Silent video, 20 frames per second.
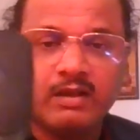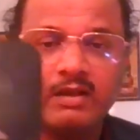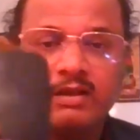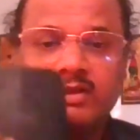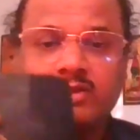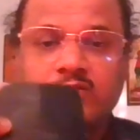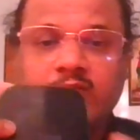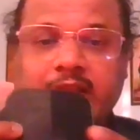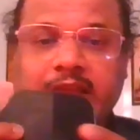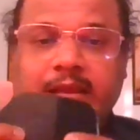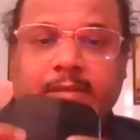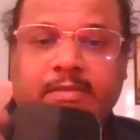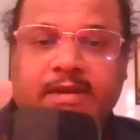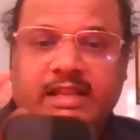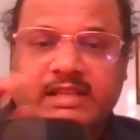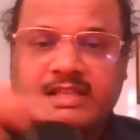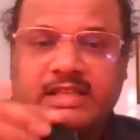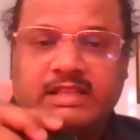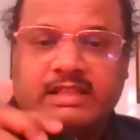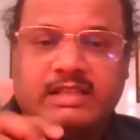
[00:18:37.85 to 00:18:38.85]
So I am
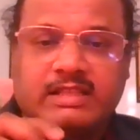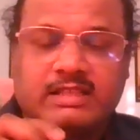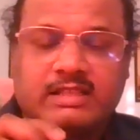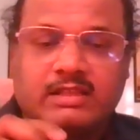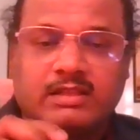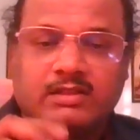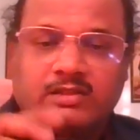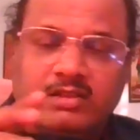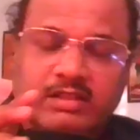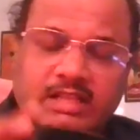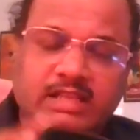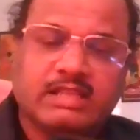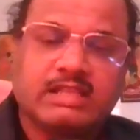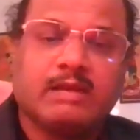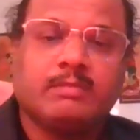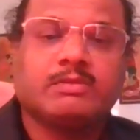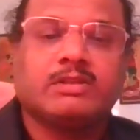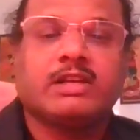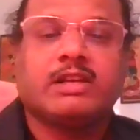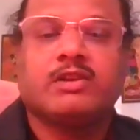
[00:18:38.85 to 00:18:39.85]
touching this, so this
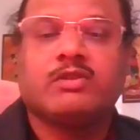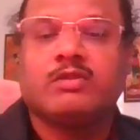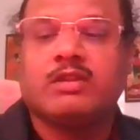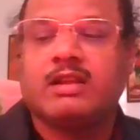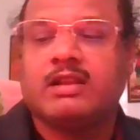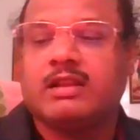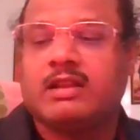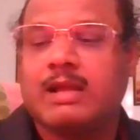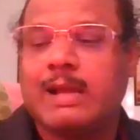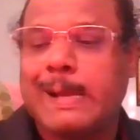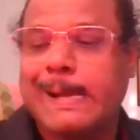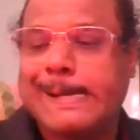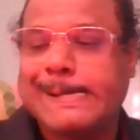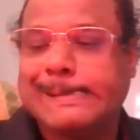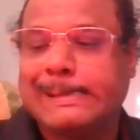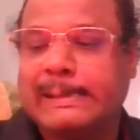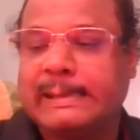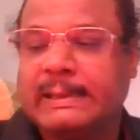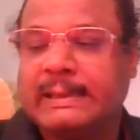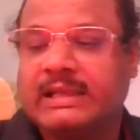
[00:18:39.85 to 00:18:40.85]
comes into the,
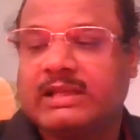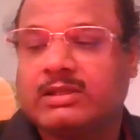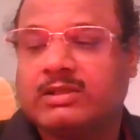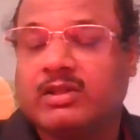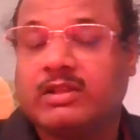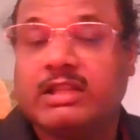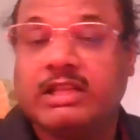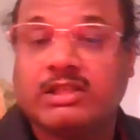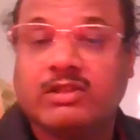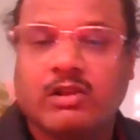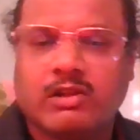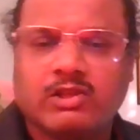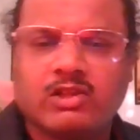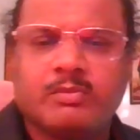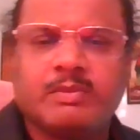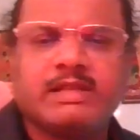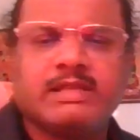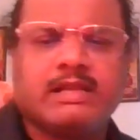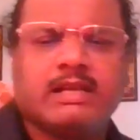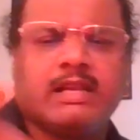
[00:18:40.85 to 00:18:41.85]
so this also
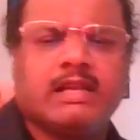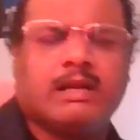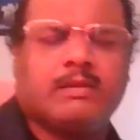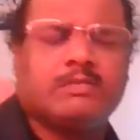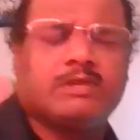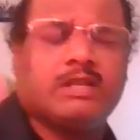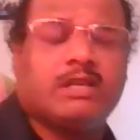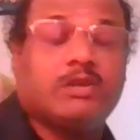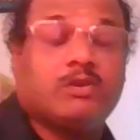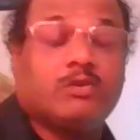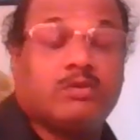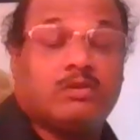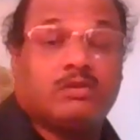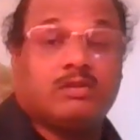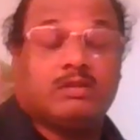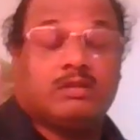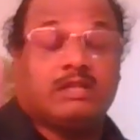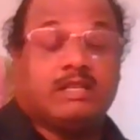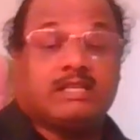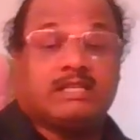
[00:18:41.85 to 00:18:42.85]
basically comes into
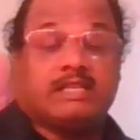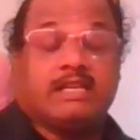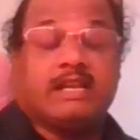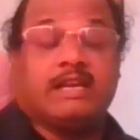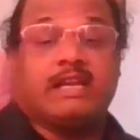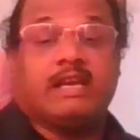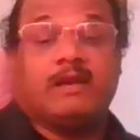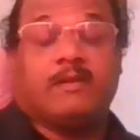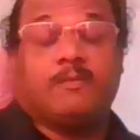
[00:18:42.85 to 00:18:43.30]
this data.